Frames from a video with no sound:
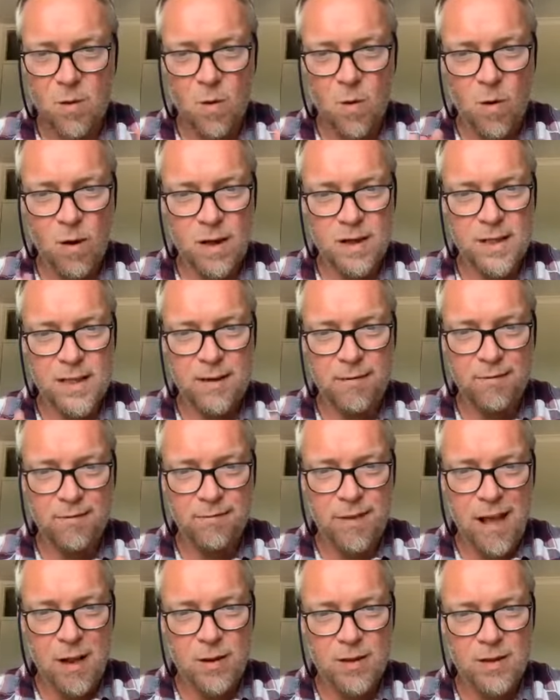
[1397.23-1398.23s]
quality, a
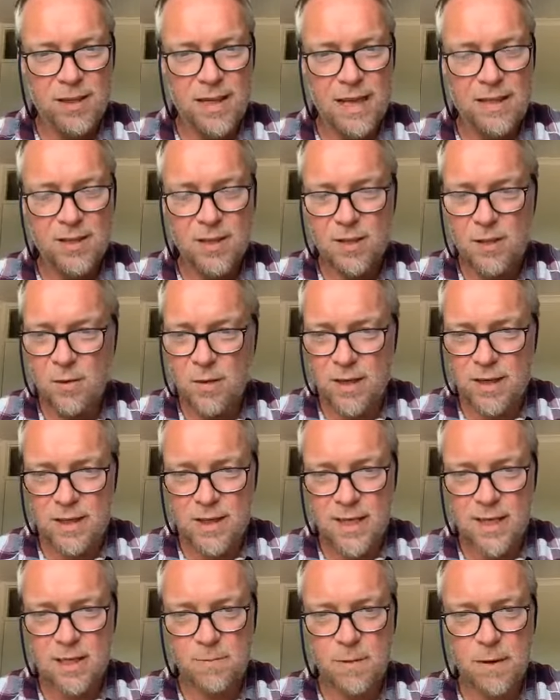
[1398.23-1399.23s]
felt sense, and you can
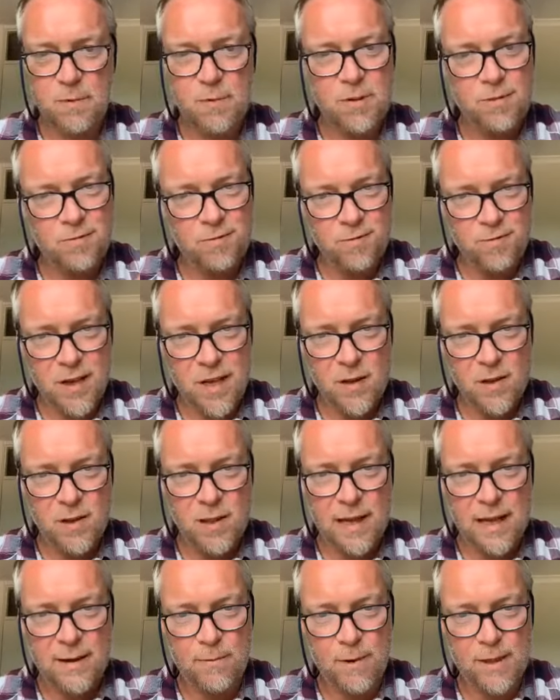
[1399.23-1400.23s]
teach people to feel
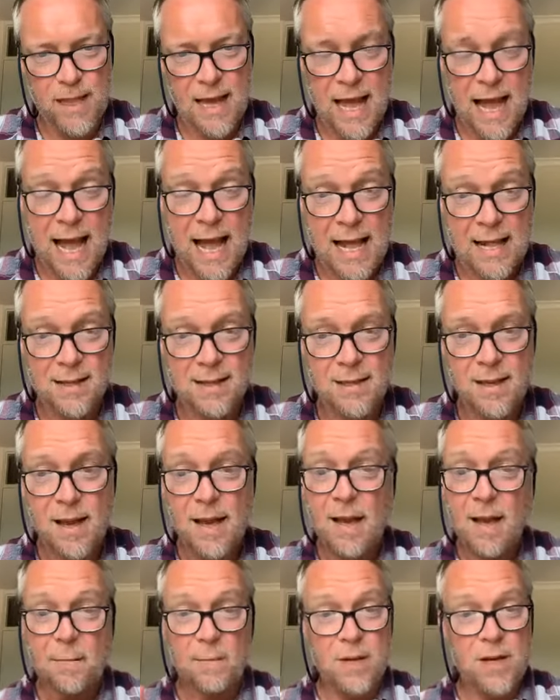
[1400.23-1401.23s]
that with their hands,
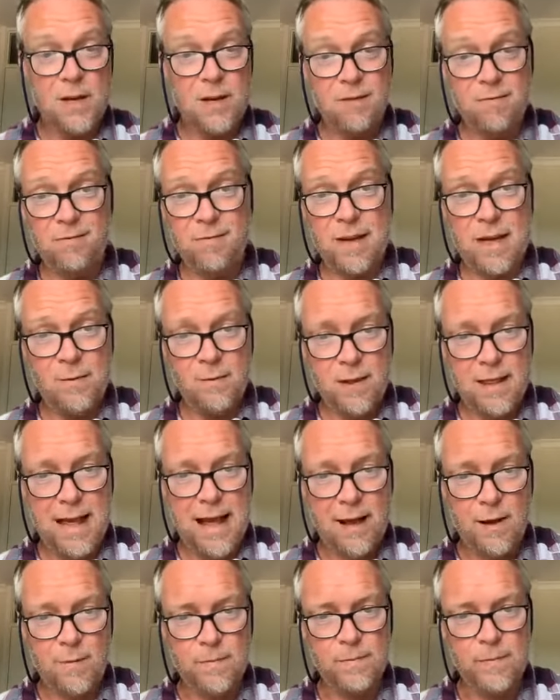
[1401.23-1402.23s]
but you can feel it
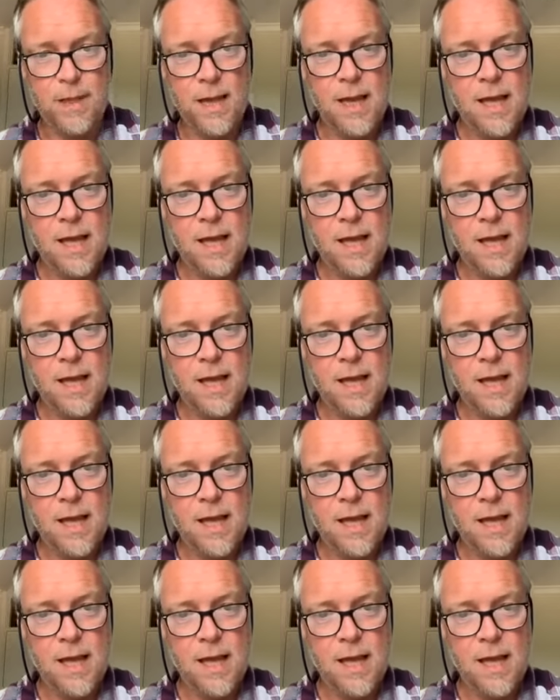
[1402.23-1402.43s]
without.